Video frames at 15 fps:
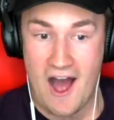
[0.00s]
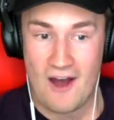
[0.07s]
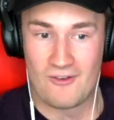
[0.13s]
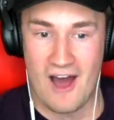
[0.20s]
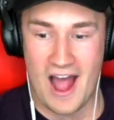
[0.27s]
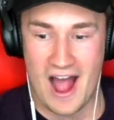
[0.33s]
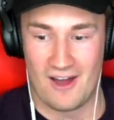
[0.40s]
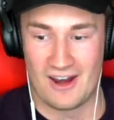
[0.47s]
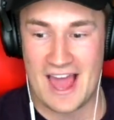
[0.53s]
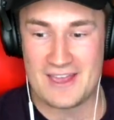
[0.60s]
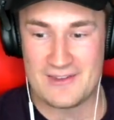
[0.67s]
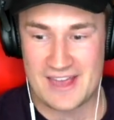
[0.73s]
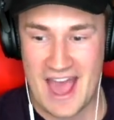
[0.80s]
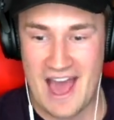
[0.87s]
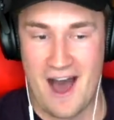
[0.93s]
Right, I'll let
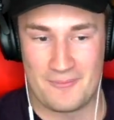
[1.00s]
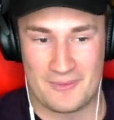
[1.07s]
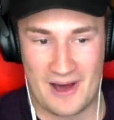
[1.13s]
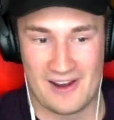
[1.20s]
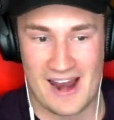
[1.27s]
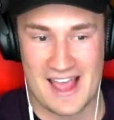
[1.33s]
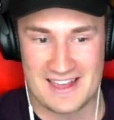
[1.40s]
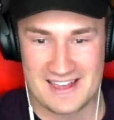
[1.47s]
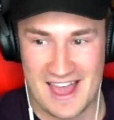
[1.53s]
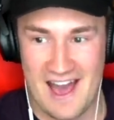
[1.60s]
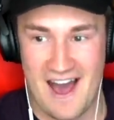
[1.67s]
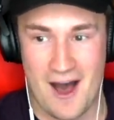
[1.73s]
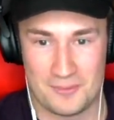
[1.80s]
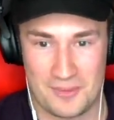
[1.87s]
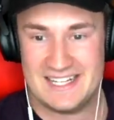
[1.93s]
you get up. I'll let you
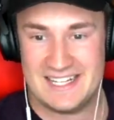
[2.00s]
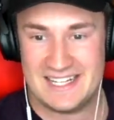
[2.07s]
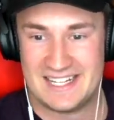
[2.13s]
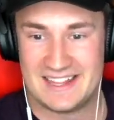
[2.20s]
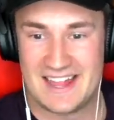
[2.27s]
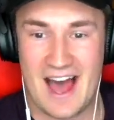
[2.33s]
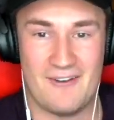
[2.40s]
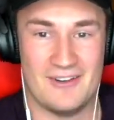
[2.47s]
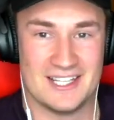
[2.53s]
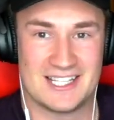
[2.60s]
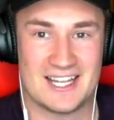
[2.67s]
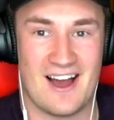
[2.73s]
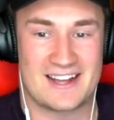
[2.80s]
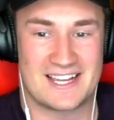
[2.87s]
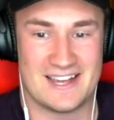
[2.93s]
get up. That
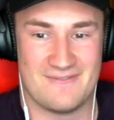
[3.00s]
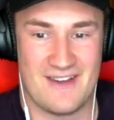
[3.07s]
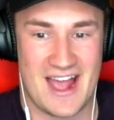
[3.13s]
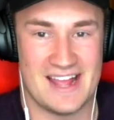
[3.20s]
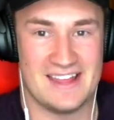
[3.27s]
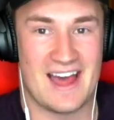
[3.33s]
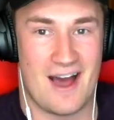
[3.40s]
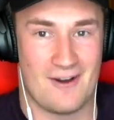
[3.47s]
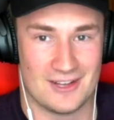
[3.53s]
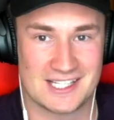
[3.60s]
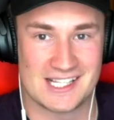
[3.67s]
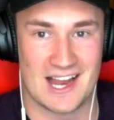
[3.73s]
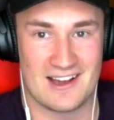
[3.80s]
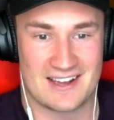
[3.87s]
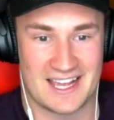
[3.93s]
was lucky, mate. That
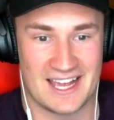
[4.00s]
was lucky.